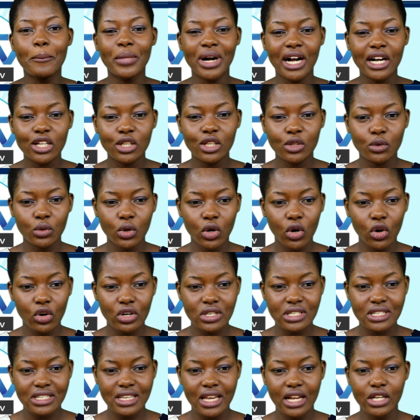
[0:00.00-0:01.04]
Mark
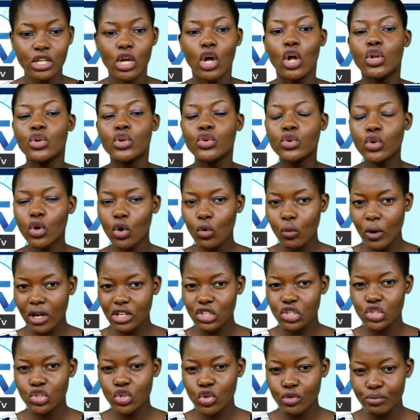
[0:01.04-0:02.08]
Lowcock said no
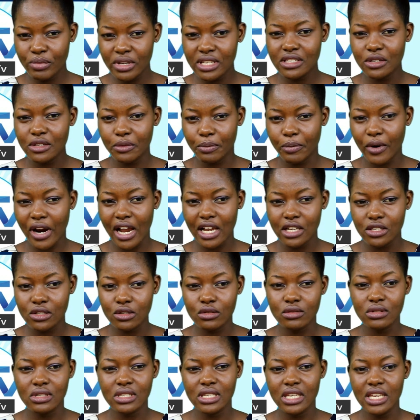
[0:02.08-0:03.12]
one should be surprised
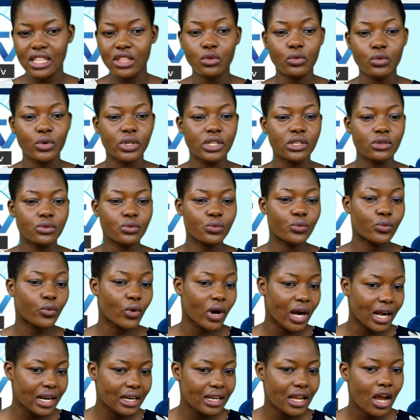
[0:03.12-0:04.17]
to see the
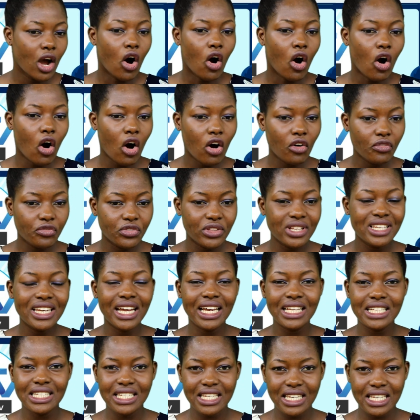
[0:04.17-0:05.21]
run of the
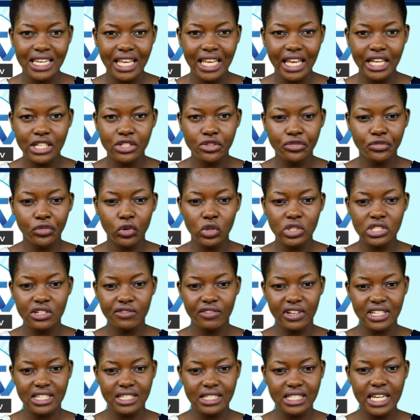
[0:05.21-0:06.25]
1984
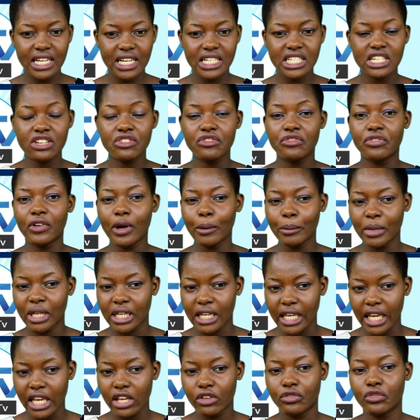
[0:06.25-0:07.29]
devastating
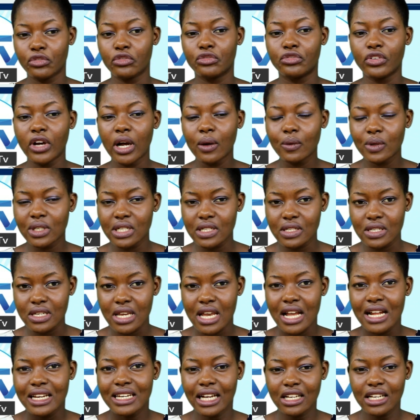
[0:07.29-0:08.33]
famine if violence
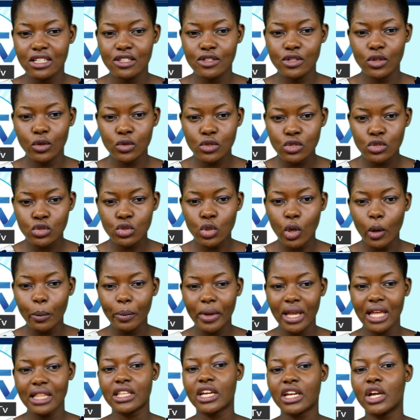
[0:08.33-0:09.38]
does not
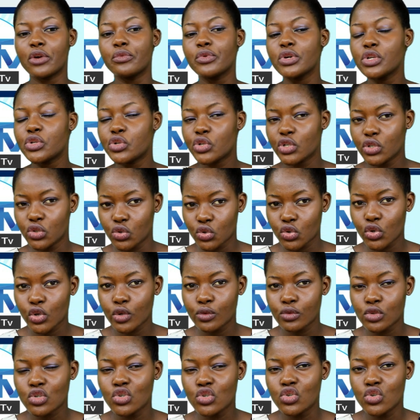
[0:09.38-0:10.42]
stop and the Eritrean
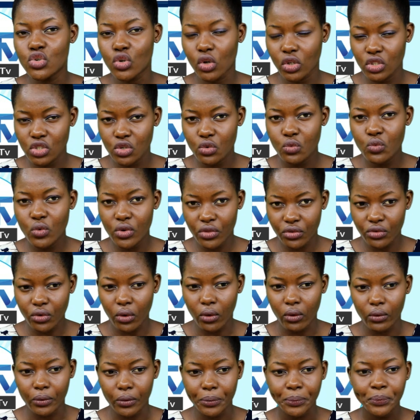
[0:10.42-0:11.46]
troops do not
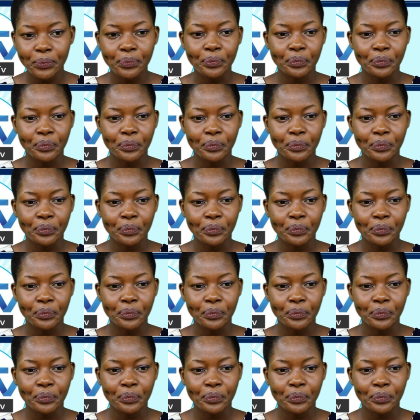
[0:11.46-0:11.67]
withdraw.